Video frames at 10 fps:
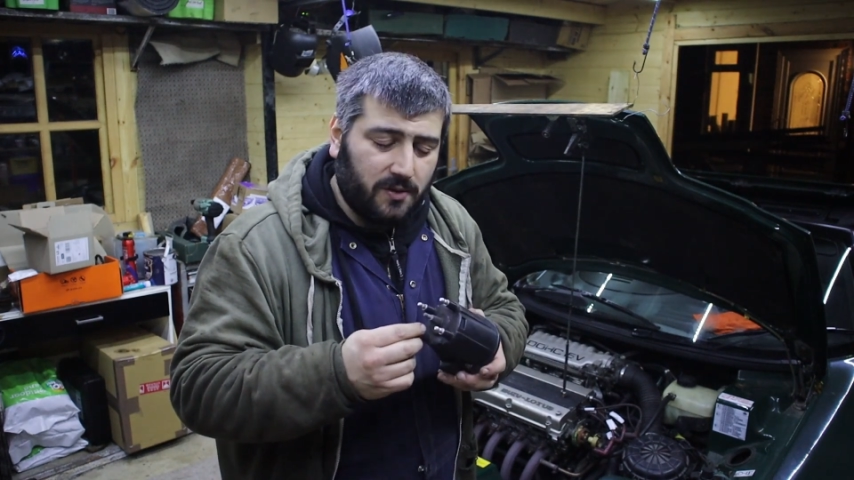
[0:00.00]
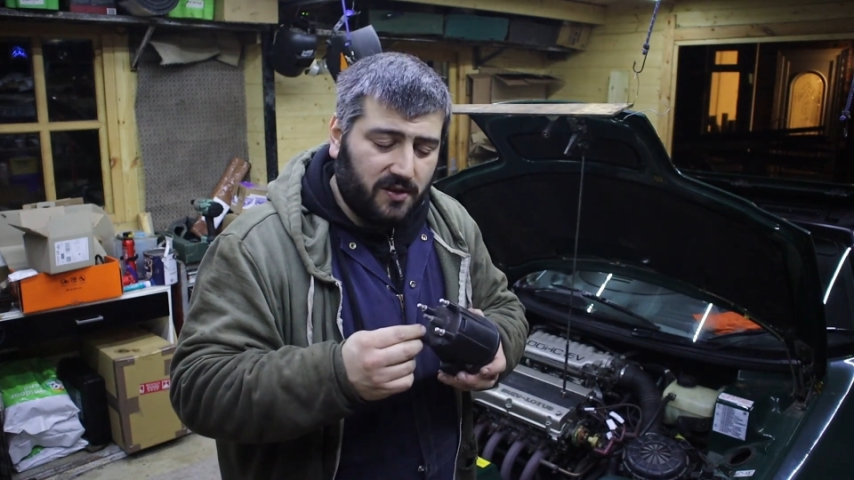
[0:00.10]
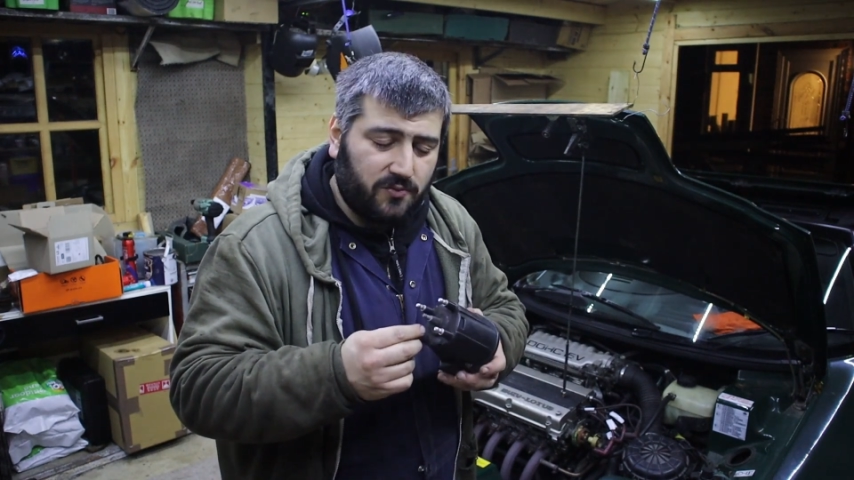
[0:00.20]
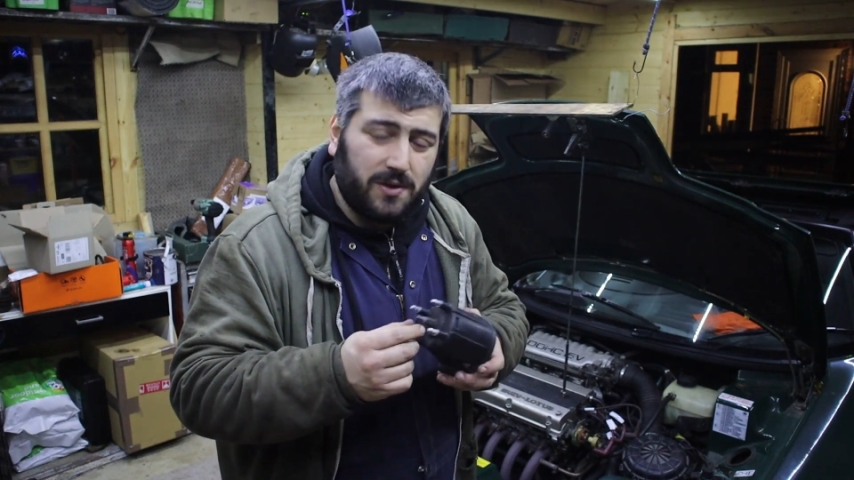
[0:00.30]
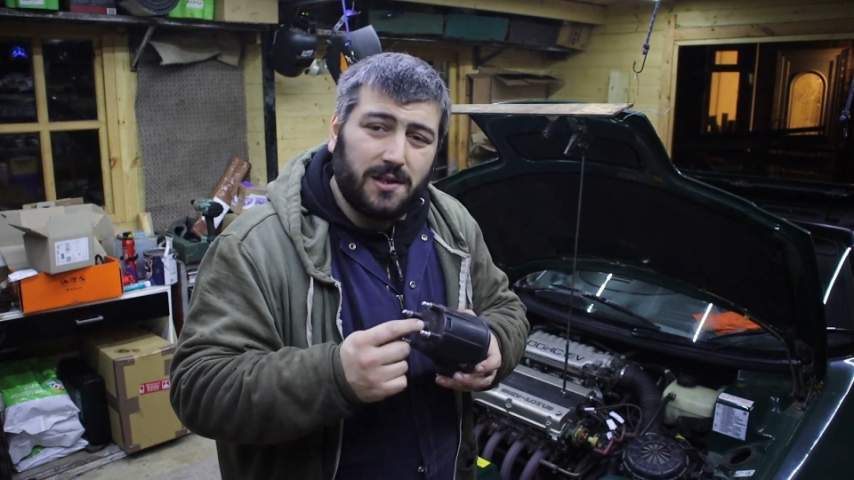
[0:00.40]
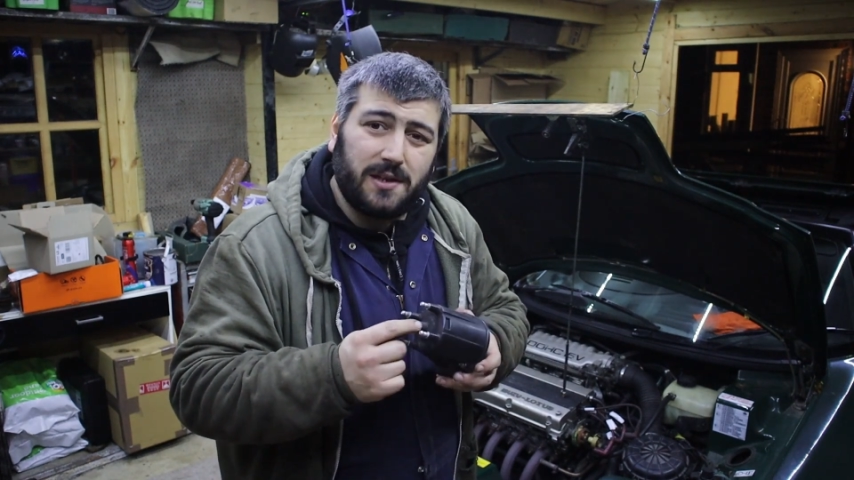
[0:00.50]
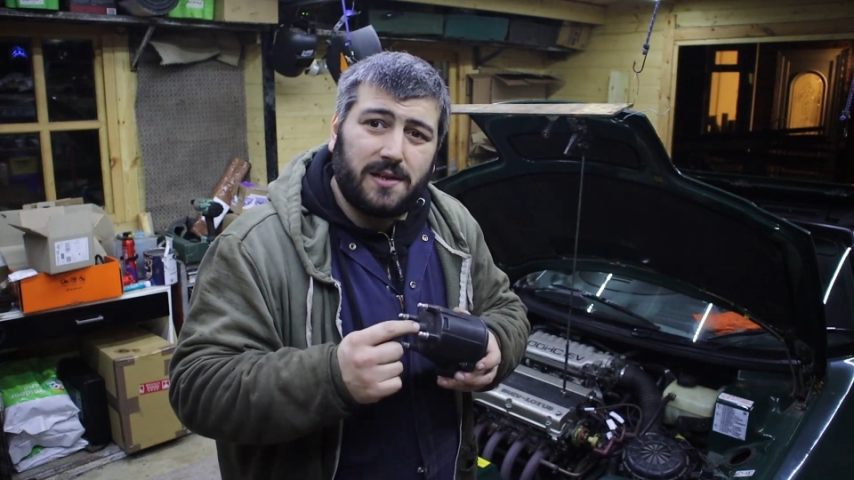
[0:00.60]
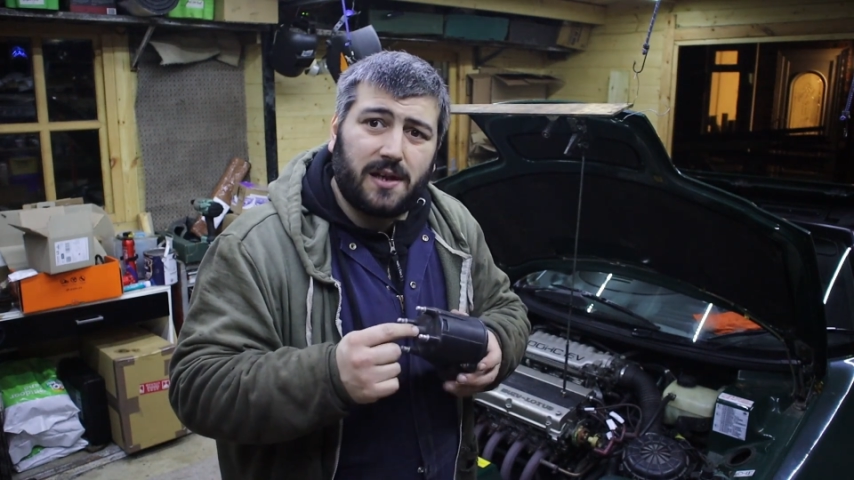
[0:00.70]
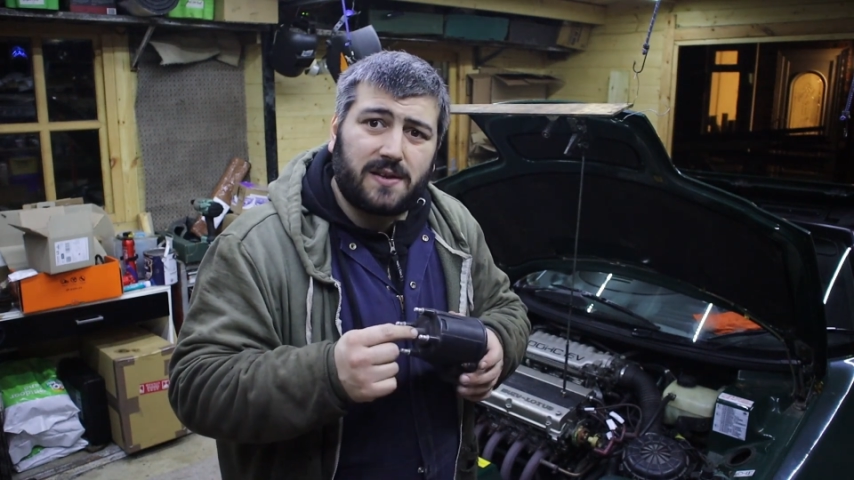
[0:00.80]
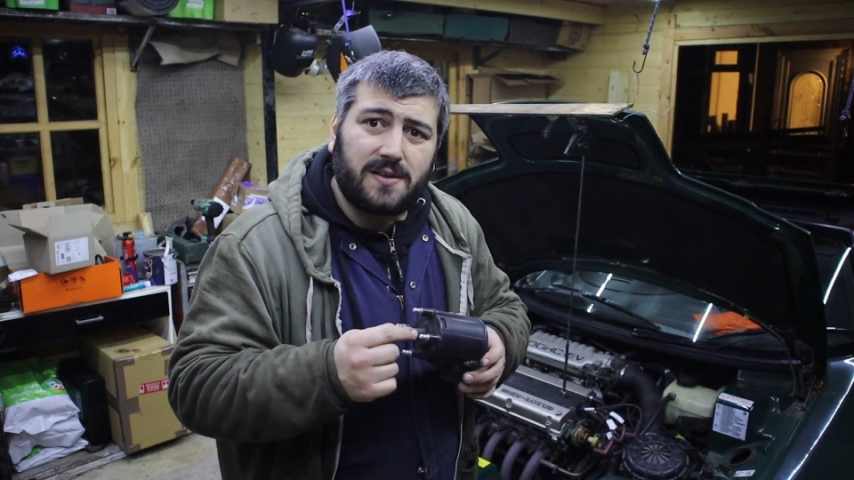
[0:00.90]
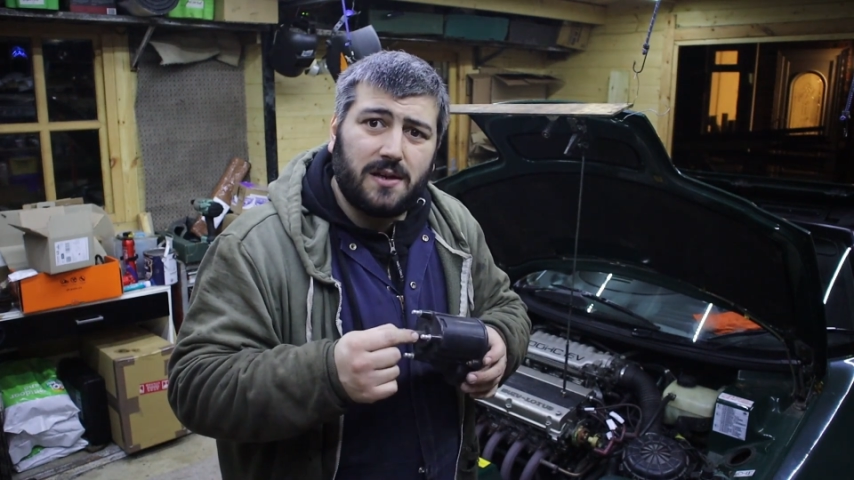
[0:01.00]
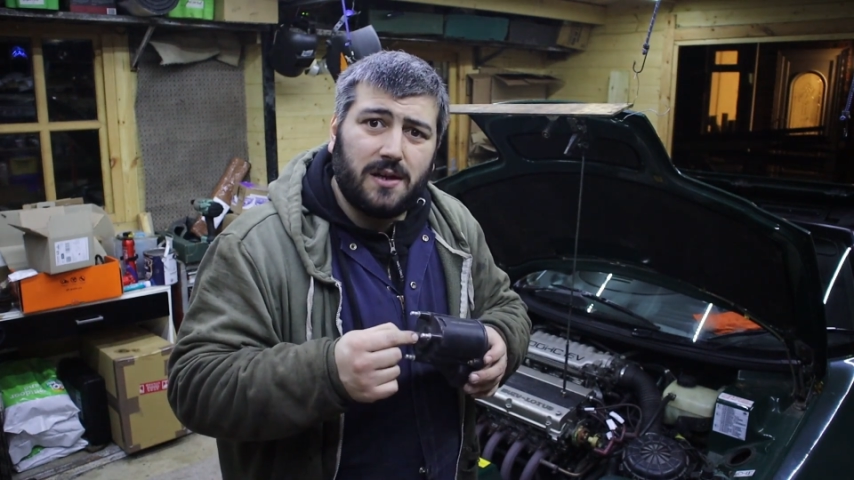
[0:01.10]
is really that